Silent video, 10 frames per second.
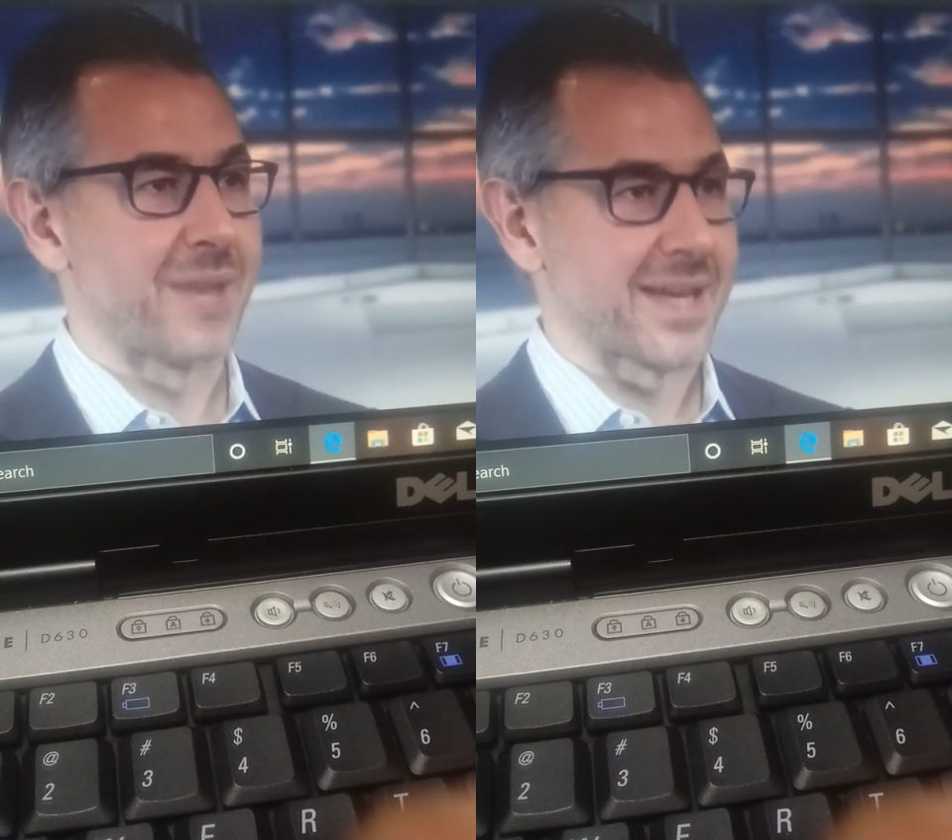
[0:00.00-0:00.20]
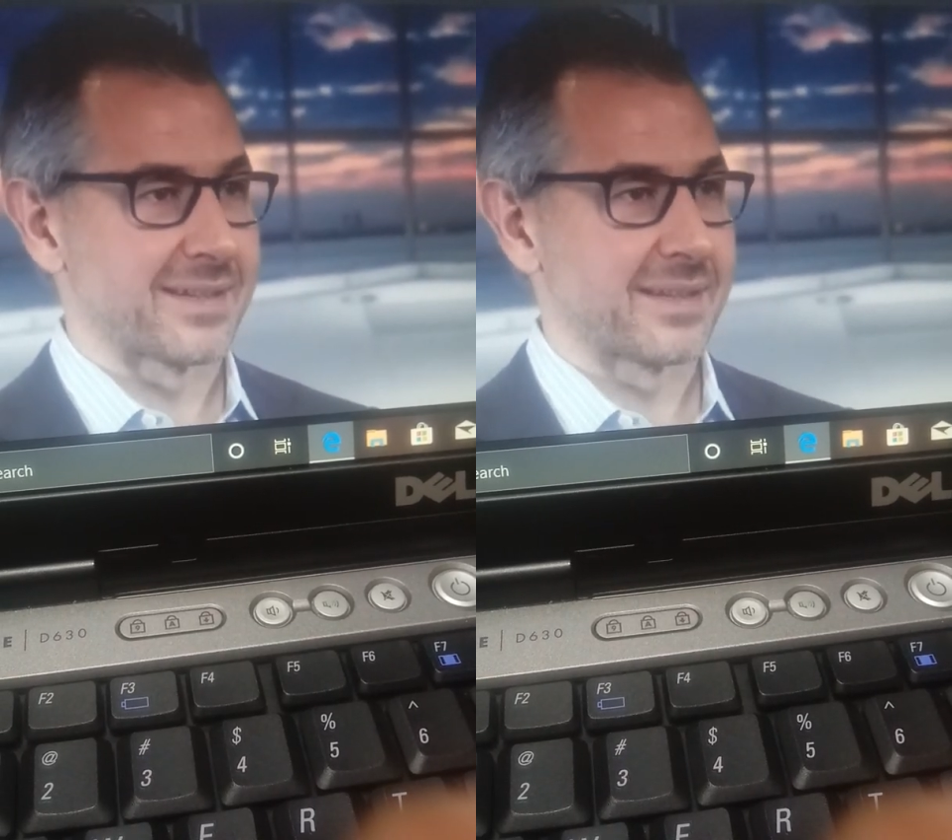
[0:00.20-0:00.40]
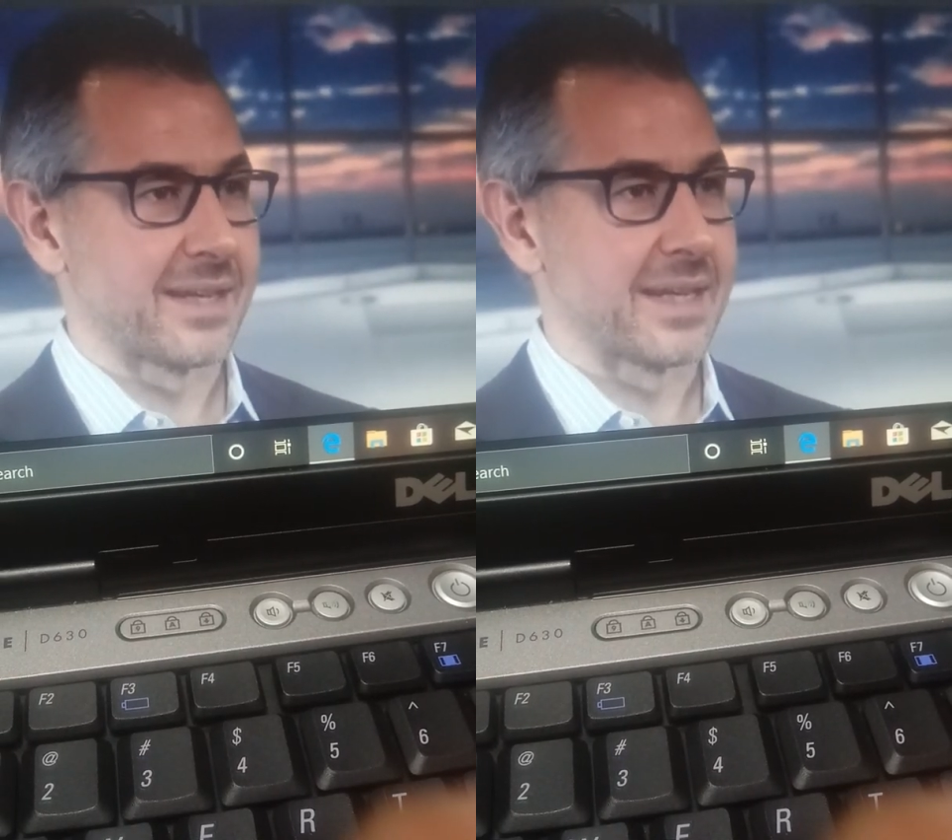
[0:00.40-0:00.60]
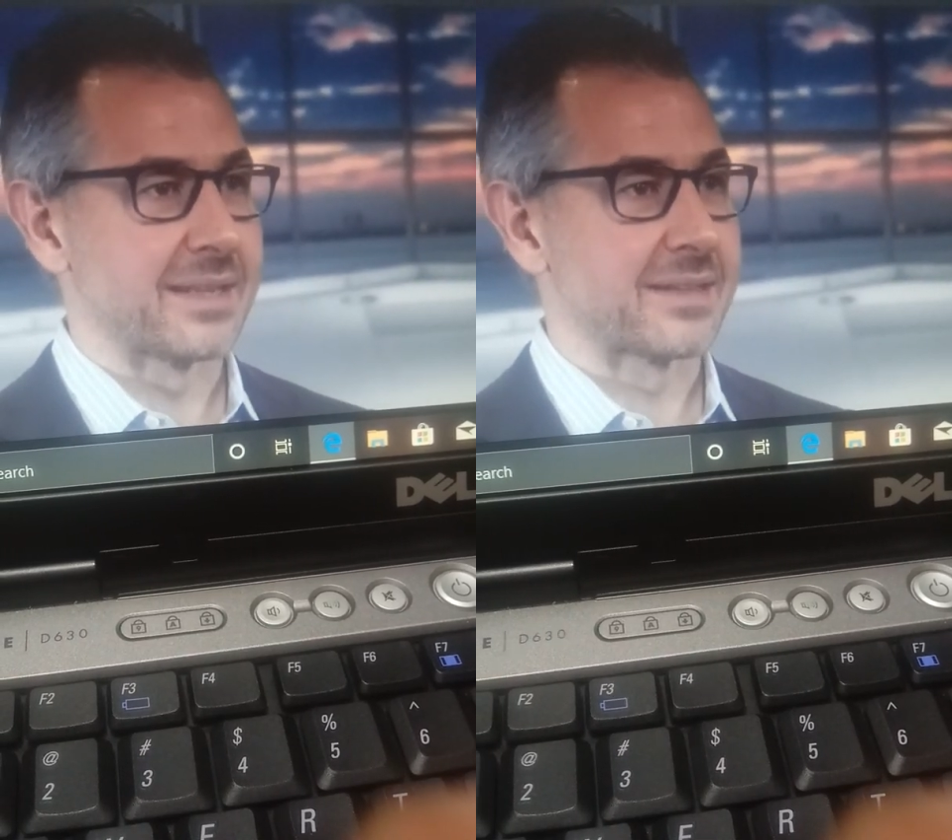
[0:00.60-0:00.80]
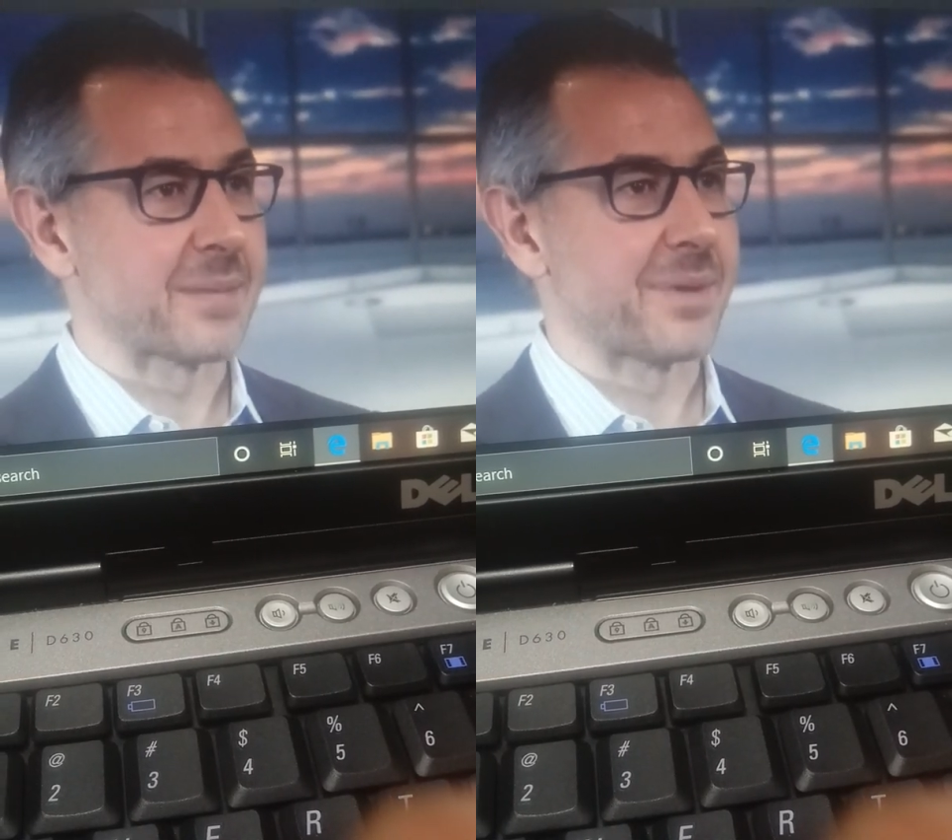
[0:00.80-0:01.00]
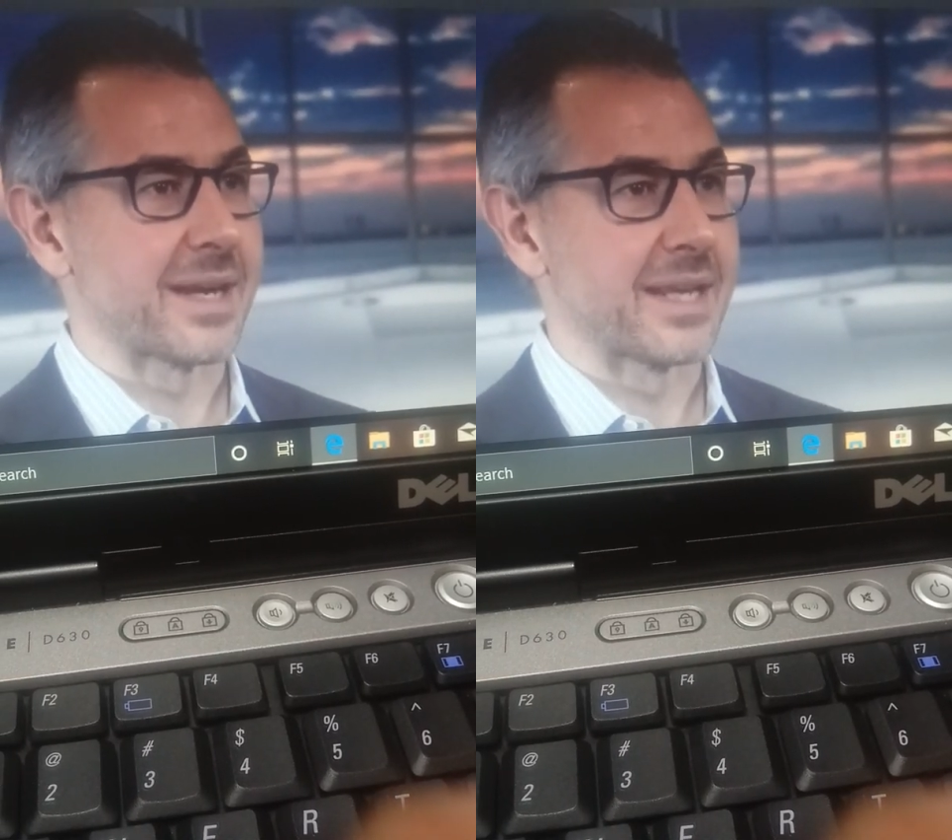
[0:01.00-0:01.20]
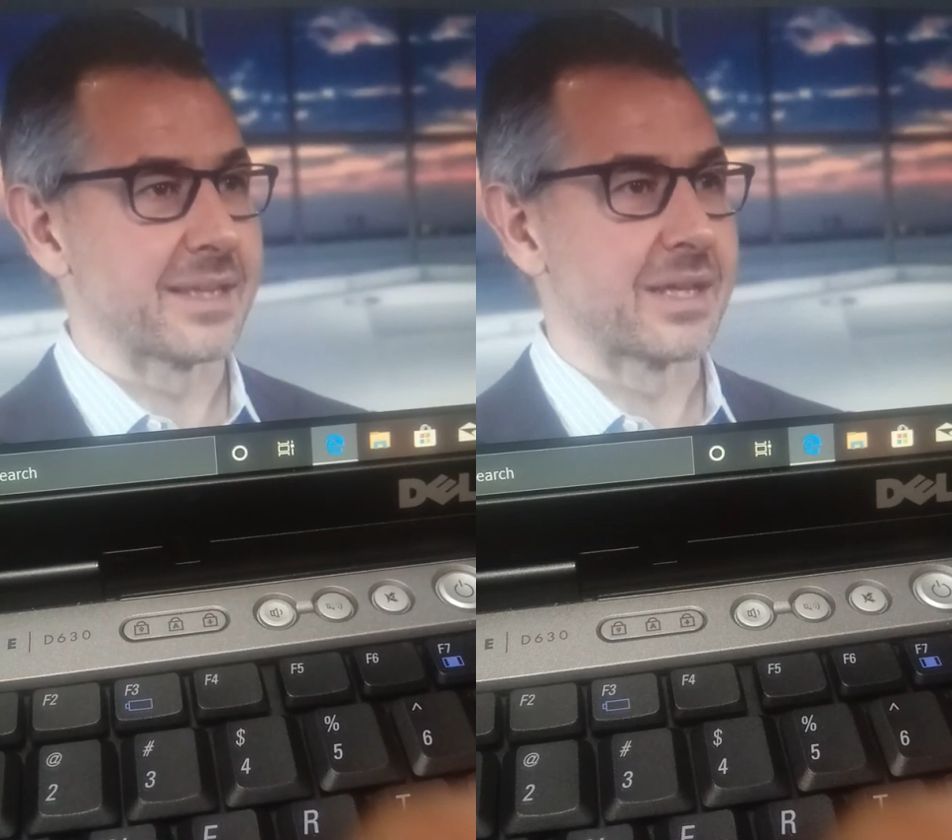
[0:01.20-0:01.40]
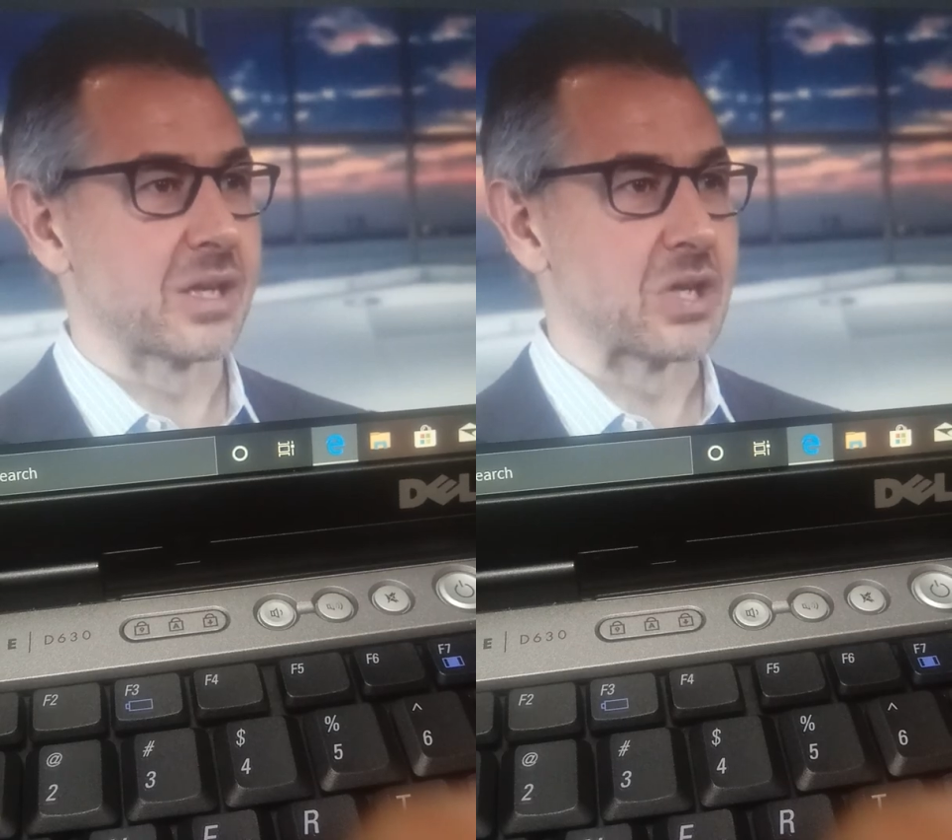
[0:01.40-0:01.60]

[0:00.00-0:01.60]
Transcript: best in separating